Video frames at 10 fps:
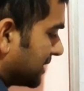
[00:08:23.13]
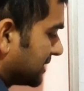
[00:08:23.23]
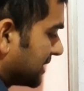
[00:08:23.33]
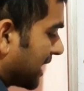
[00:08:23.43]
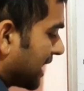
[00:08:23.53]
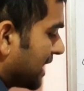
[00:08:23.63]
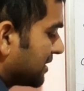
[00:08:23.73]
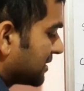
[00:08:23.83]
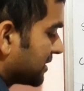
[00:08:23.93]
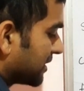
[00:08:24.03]

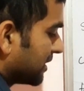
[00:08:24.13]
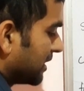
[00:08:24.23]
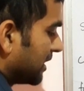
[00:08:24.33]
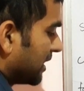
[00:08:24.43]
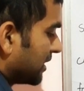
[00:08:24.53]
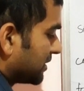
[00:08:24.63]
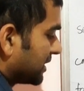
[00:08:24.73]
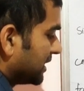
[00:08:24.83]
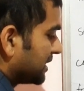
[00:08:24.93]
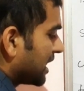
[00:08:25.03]
Secant
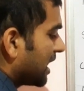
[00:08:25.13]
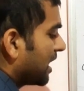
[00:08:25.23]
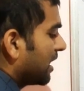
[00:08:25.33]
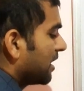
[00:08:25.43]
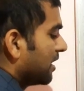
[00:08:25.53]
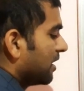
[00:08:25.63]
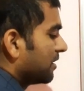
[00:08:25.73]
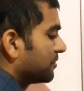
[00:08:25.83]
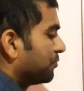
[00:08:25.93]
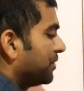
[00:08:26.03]
theta.
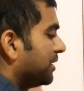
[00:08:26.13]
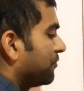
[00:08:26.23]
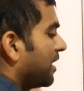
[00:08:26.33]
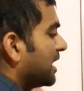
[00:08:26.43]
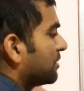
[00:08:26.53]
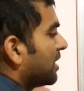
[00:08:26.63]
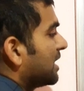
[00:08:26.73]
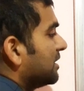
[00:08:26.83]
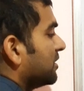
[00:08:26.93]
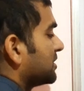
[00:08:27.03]
We find
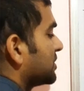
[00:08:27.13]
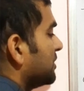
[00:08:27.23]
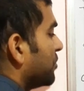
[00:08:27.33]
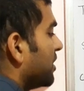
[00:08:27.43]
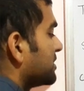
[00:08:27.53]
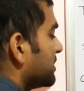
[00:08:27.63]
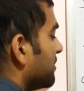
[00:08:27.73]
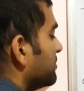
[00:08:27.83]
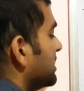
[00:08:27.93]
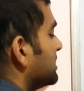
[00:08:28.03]
what? Just inverse
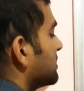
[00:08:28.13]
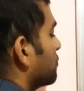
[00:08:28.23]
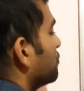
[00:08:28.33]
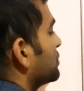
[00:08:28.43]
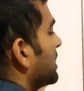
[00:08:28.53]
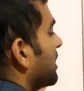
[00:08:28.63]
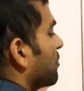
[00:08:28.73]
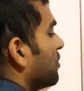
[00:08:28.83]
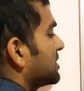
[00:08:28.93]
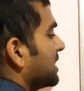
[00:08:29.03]
of this
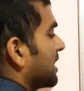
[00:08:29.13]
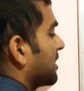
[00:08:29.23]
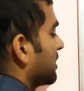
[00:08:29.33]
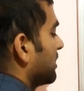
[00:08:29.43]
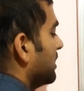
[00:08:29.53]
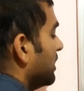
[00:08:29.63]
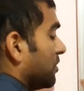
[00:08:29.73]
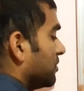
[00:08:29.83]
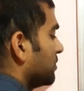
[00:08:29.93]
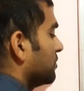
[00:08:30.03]
cosec.
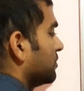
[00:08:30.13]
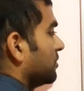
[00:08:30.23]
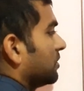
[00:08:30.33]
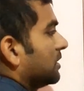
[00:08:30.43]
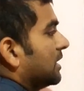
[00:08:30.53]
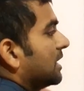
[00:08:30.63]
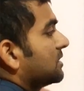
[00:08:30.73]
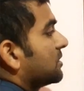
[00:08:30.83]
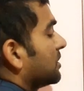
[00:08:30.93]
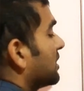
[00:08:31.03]

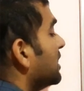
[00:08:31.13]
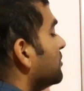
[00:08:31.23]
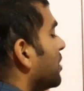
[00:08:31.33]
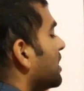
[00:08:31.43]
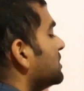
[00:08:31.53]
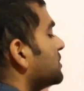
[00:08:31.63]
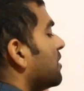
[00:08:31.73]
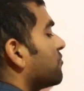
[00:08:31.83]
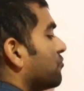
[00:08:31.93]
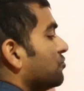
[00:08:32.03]
Yes, it inverse
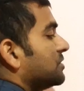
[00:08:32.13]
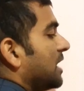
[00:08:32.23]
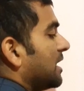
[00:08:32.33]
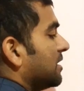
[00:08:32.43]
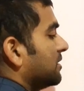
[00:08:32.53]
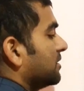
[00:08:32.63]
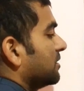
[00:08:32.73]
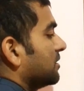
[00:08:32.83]
of cosine.